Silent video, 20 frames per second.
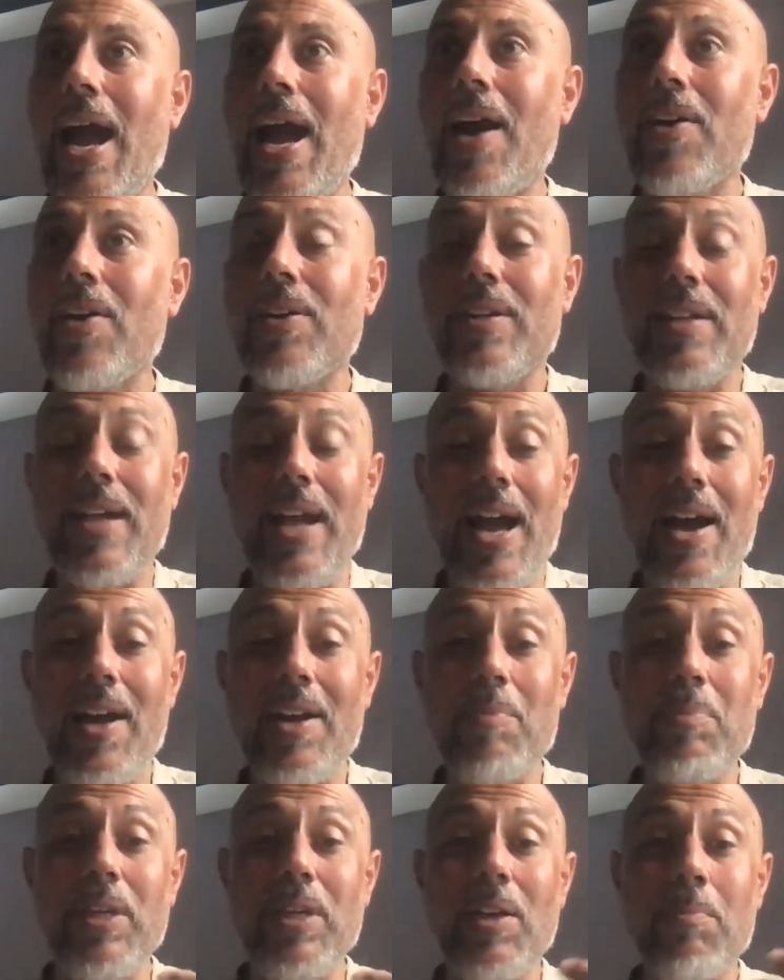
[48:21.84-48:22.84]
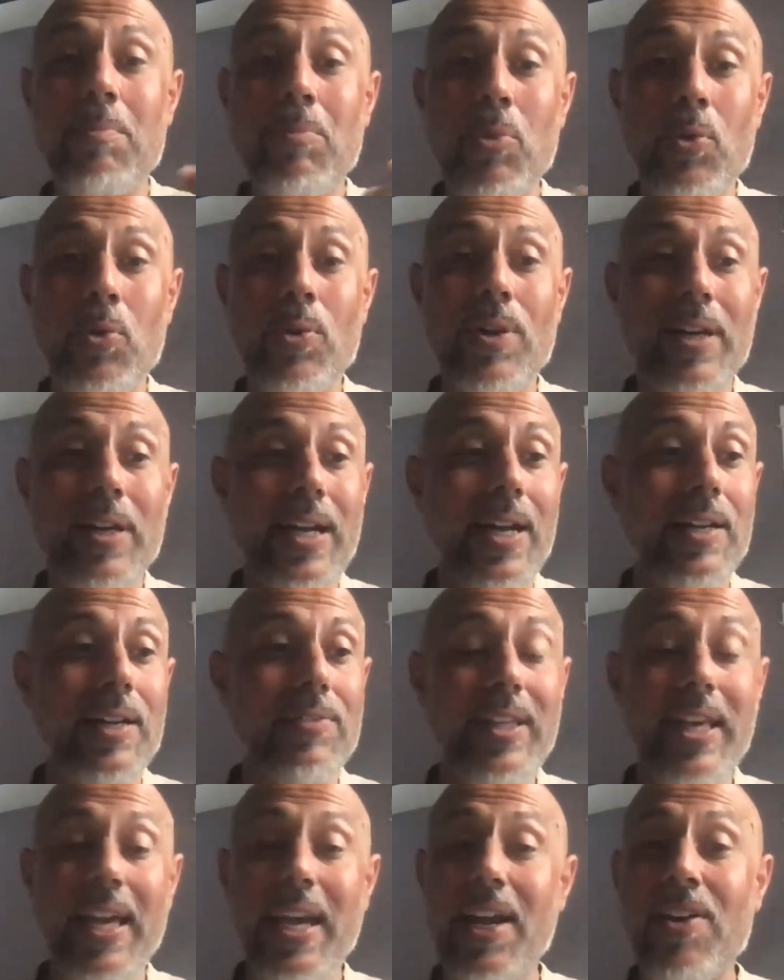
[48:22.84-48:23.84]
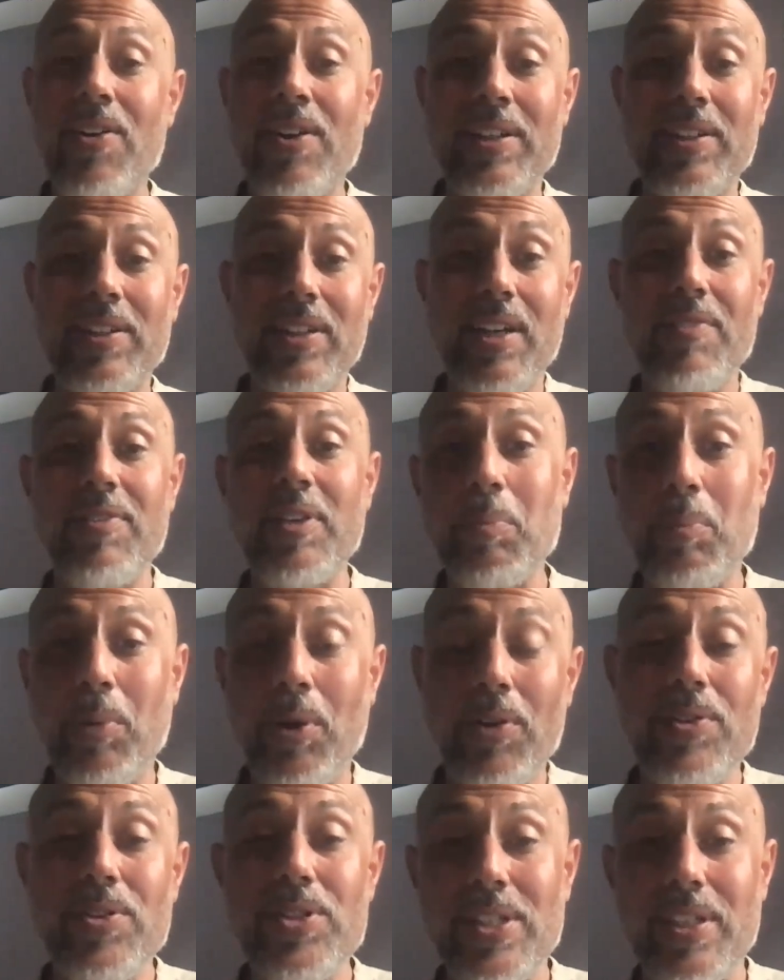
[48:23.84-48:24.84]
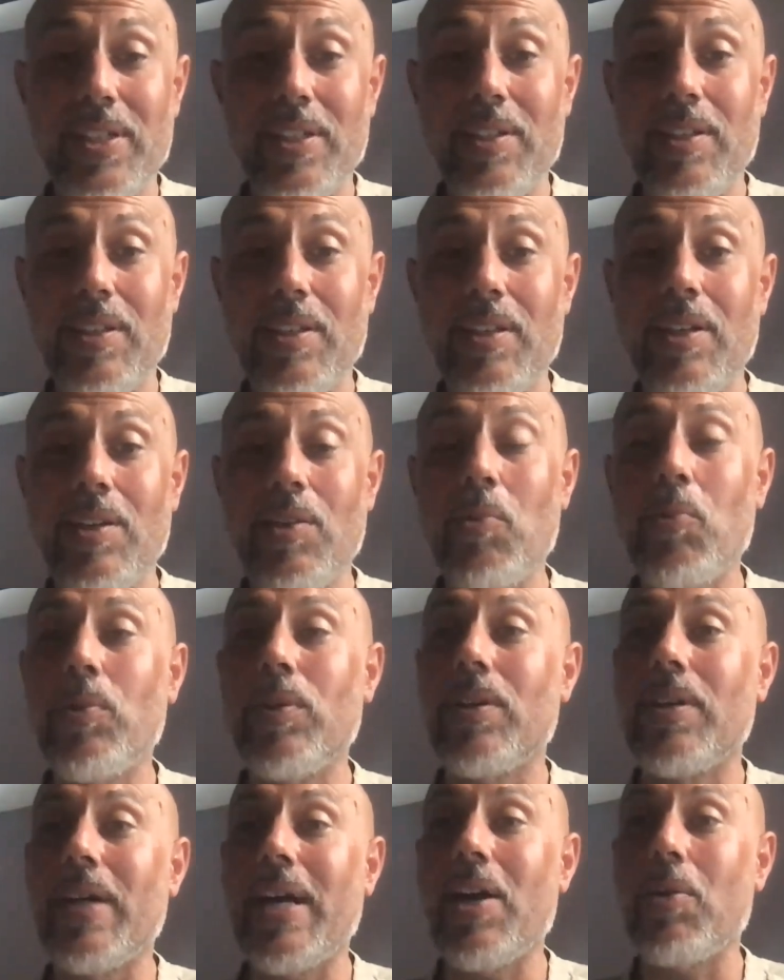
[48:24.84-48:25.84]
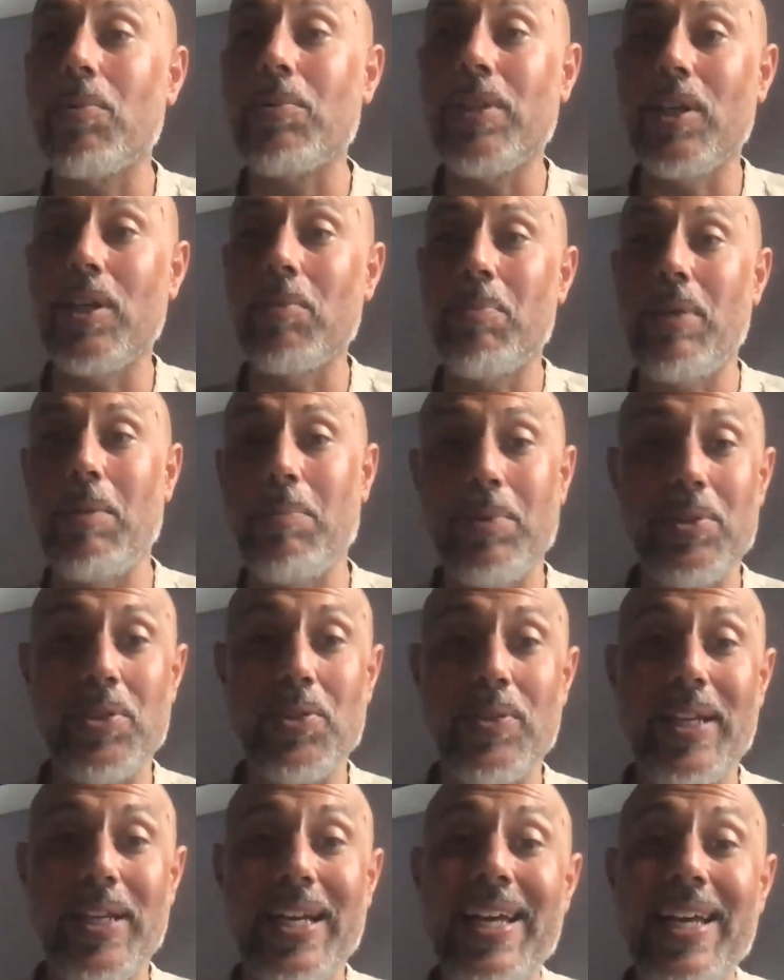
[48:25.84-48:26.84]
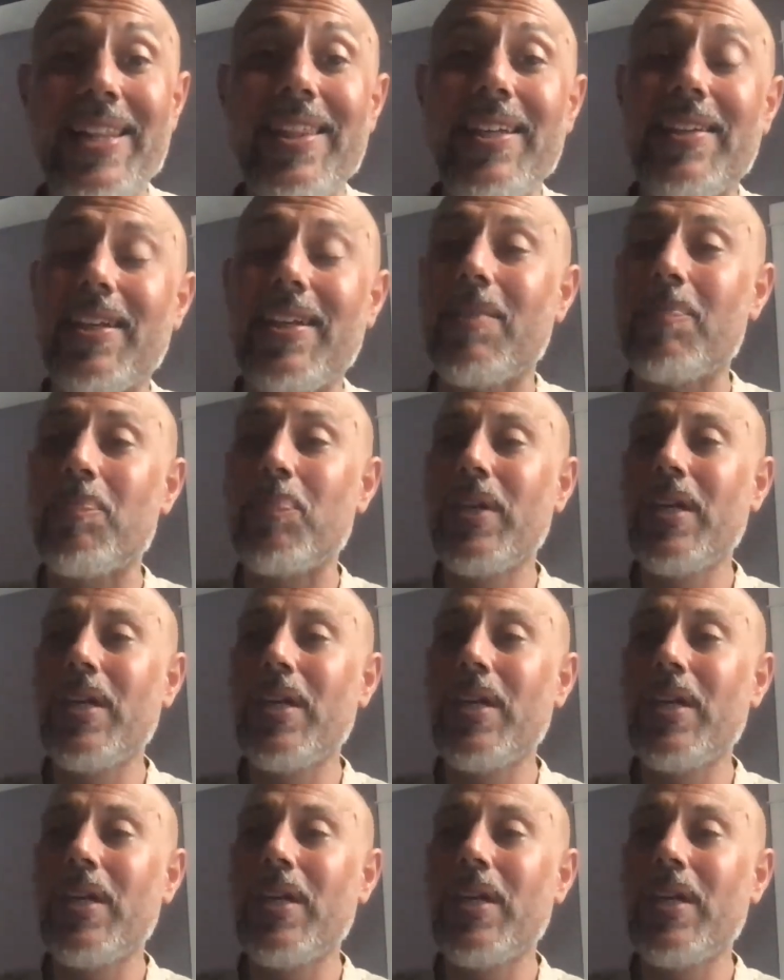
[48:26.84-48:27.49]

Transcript: to be a more kind of caring, loving person will help young people do that. And I think that